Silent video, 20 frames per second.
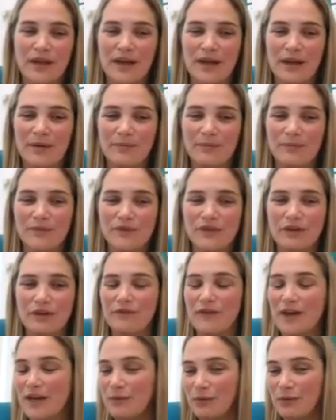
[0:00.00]
So
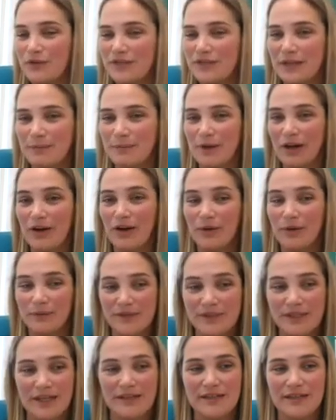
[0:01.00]
if anyone is thinking about it, I
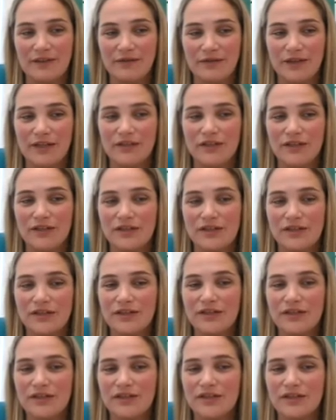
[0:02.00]
would say definitely
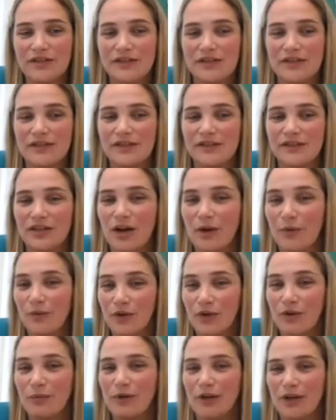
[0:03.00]
just start with
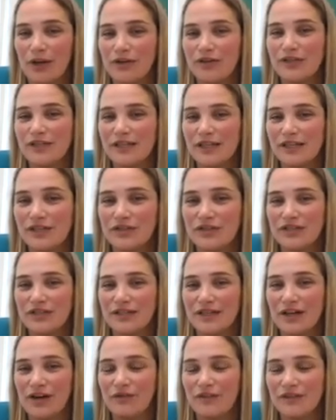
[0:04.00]
a couple of coaching sessions
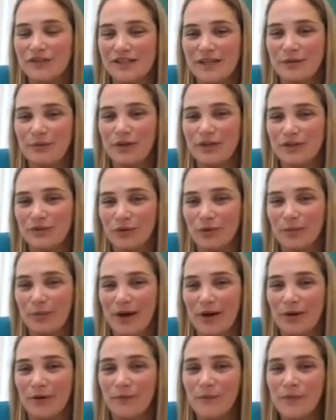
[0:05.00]
yourself and see what it's all
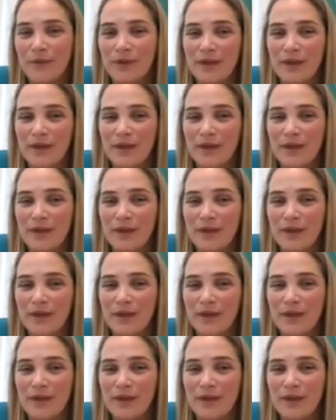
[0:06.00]
about,